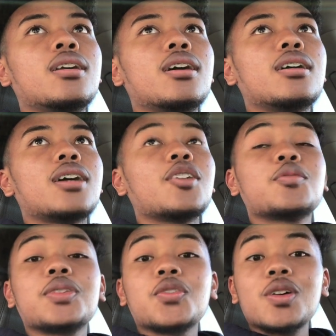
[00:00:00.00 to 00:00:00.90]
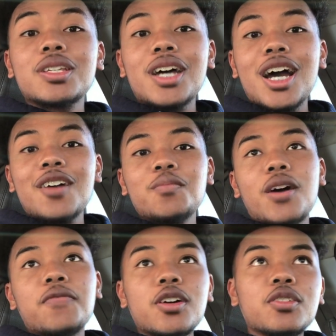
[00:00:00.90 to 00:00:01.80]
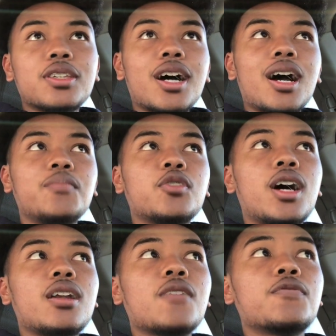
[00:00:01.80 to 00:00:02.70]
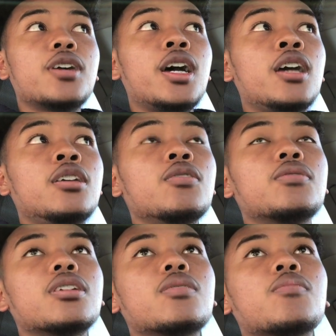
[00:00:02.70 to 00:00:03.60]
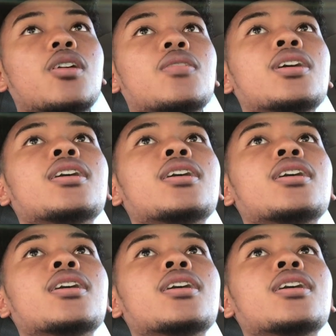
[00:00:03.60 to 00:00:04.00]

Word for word: And that was with Story Time, my first time trying out for an AAU team, bro.